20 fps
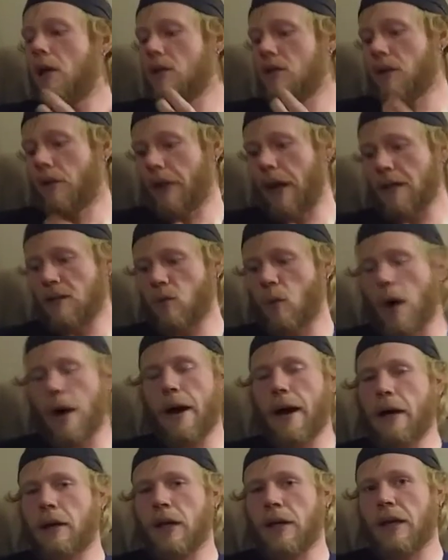So that's
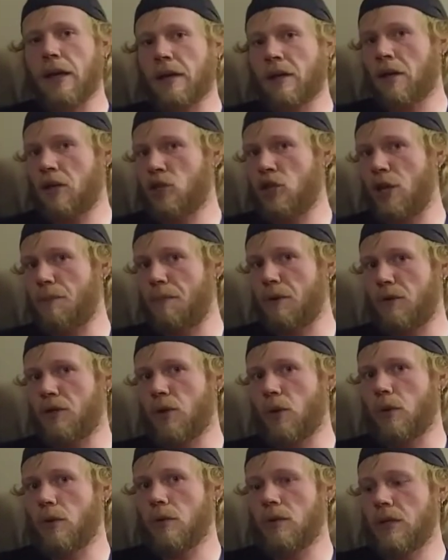why I like getting the cheaper
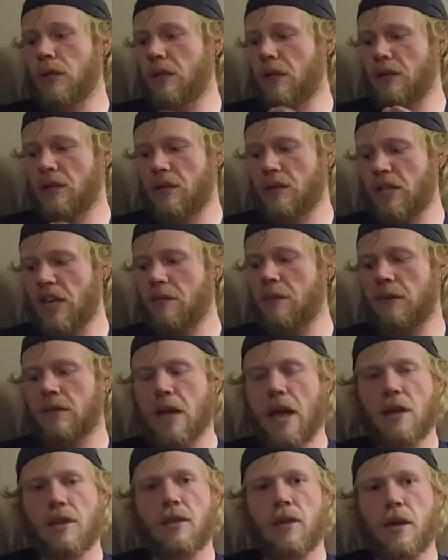tools. It does the same
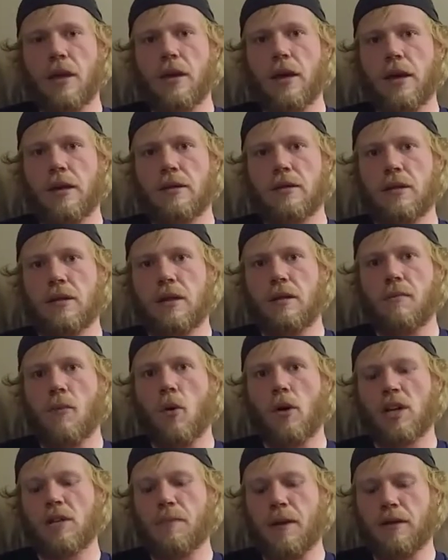exact thing as the
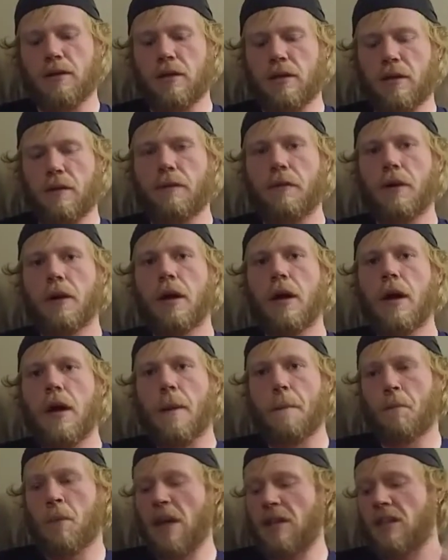more expensive.
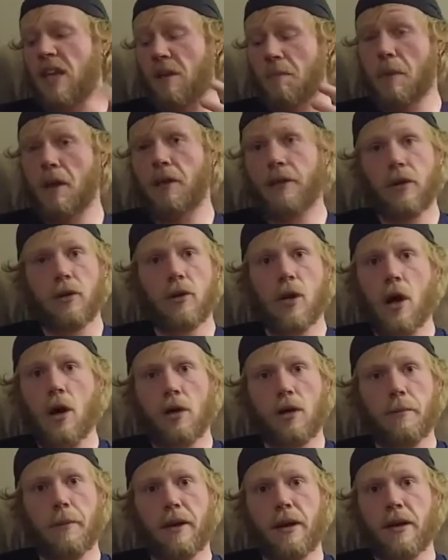May take me a little
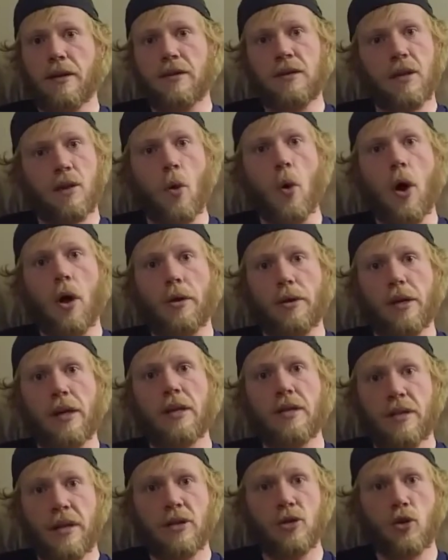longer because the
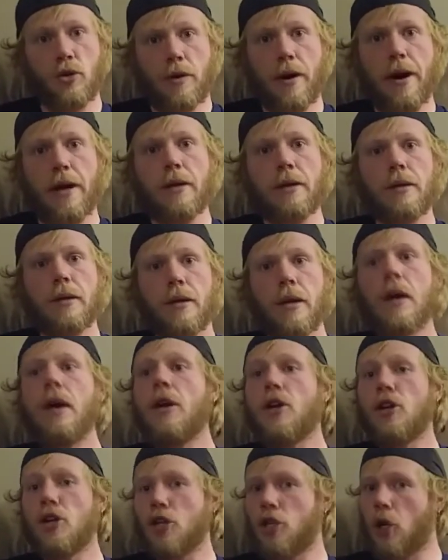quality isn't as great,
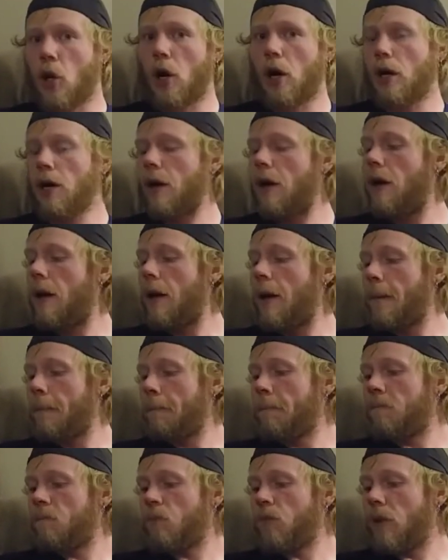sure.
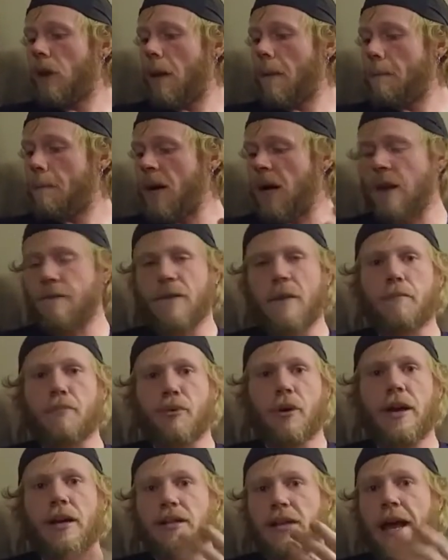But if it
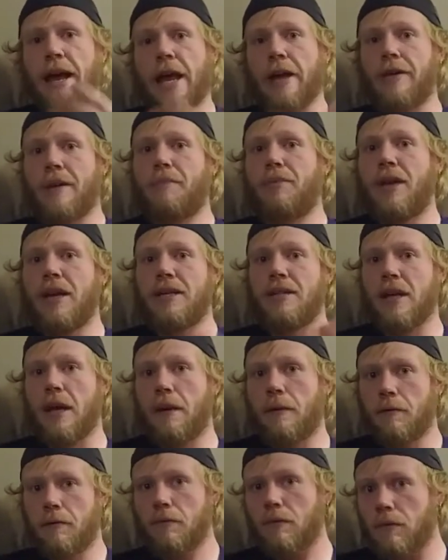breaks, I can replace
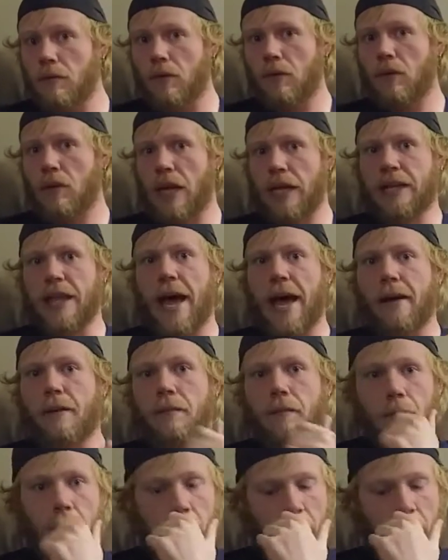it like that.